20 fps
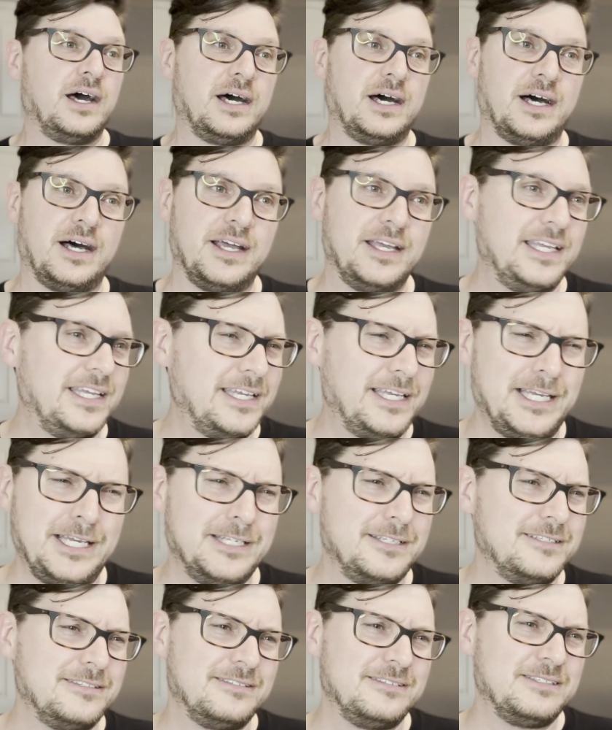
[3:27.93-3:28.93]
uh,
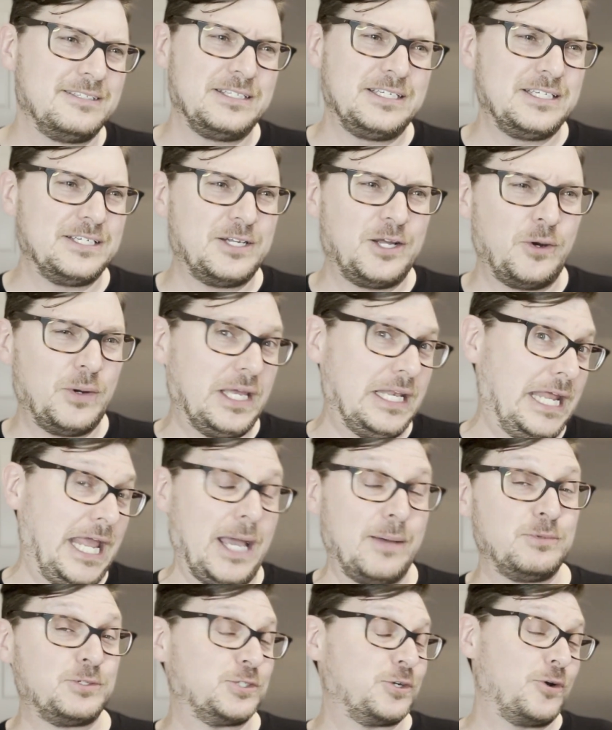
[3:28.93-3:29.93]
in, you know, in
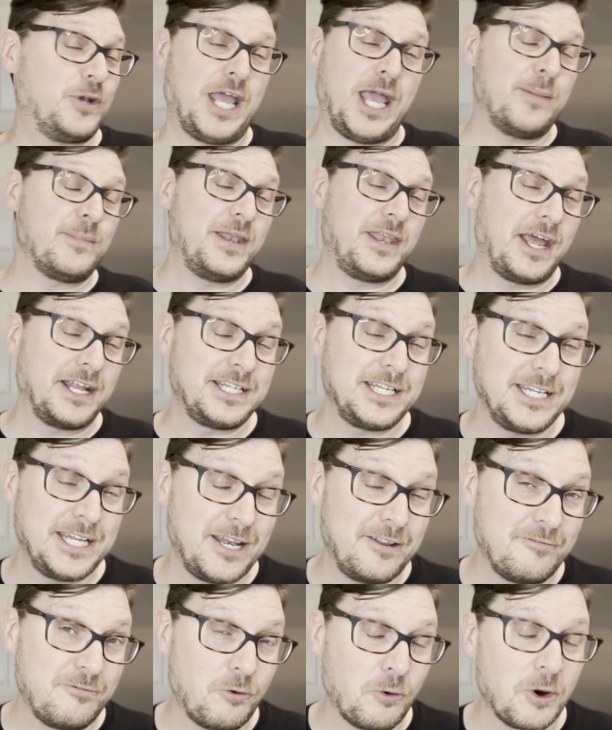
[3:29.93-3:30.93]
Amsterdam in
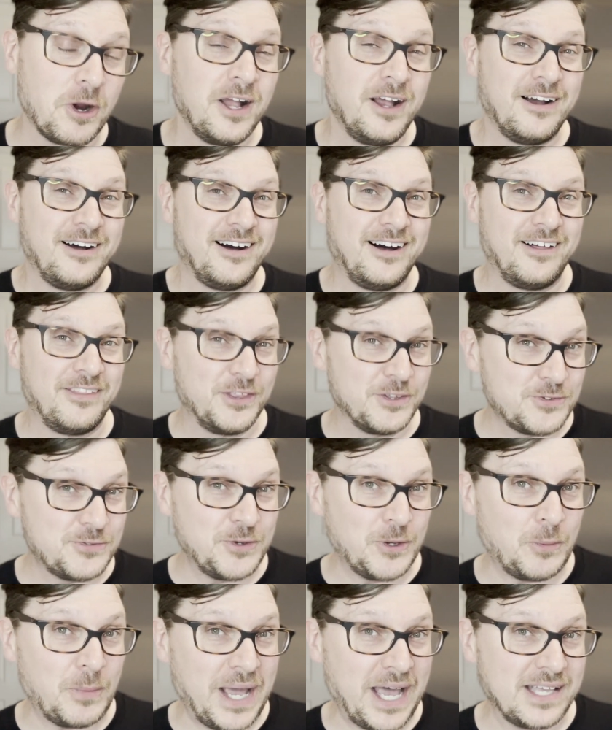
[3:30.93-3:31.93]
1984, uh, this
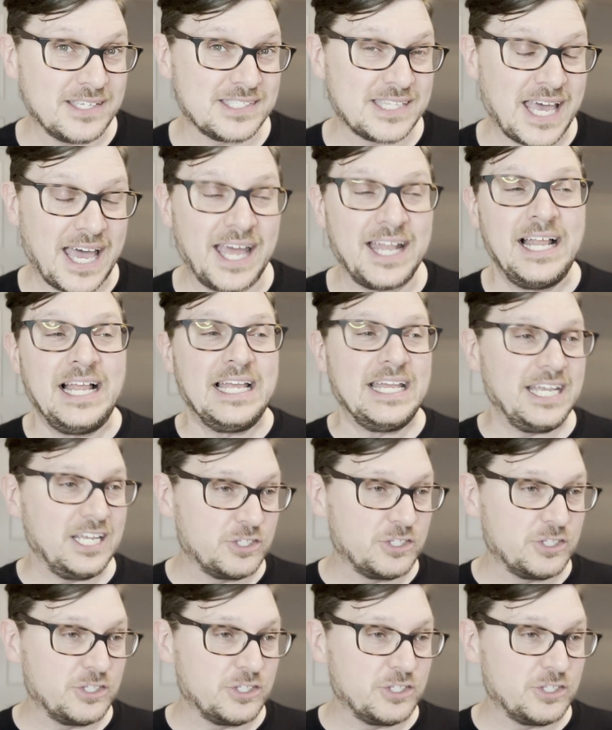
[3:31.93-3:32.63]
film has that.